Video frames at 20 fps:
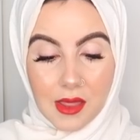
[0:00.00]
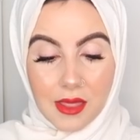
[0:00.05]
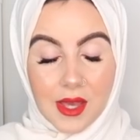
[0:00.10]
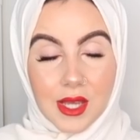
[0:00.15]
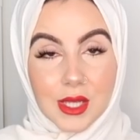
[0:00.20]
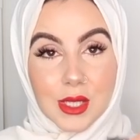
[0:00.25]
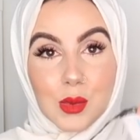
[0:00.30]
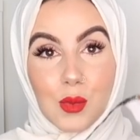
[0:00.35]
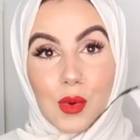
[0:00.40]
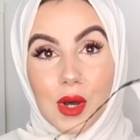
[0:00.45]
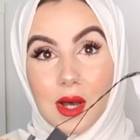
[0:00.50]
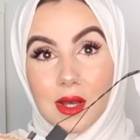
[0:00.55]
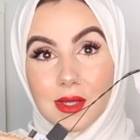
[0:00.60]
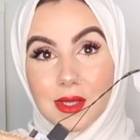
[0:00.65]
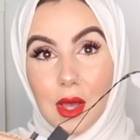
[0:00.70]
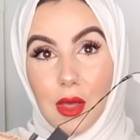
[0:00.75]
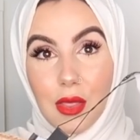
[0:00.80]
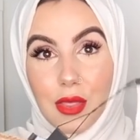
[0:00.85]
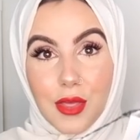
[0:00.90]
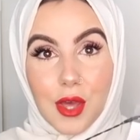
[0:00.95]
This
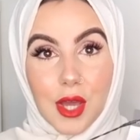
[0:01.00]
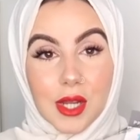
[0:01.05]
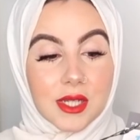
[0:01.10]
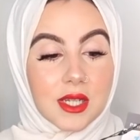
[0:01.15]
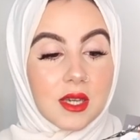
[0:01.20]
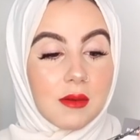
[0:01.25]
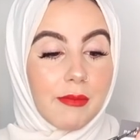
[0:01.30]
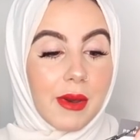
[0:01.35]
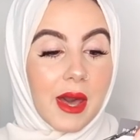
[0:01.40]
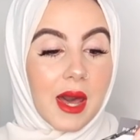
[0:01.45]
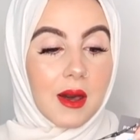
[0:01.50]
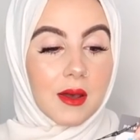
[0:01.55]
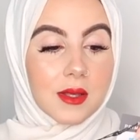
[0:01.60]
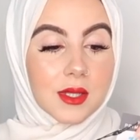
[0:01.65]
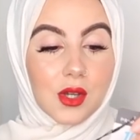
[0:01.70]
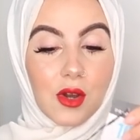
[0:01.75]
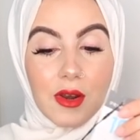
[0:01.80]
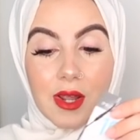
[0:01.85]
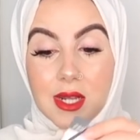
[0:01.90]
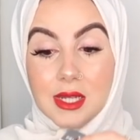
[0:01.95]
was
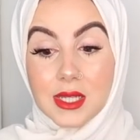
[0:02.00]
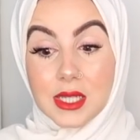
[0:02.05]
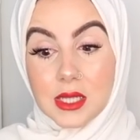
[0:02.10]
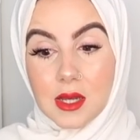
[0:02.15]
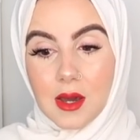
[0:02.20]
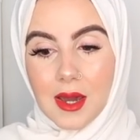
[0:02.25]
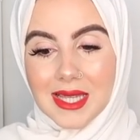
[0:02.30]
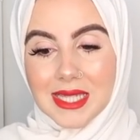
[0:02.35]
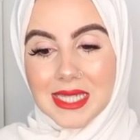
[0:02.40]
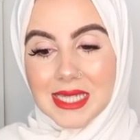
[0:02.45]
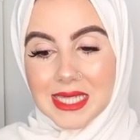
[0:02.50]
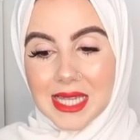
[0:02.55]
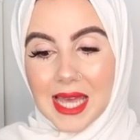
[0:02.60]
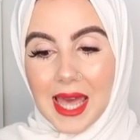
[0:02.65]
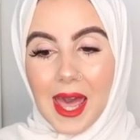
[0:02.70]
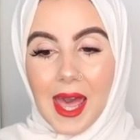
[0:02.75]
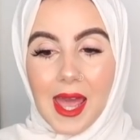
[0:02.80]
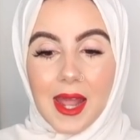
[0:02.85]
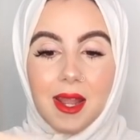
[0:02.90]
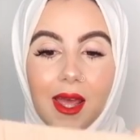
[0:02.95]
£13, got it in a size
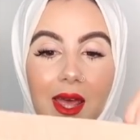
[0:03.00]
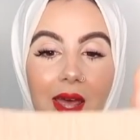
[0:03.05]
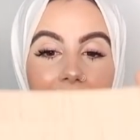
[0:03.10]
10,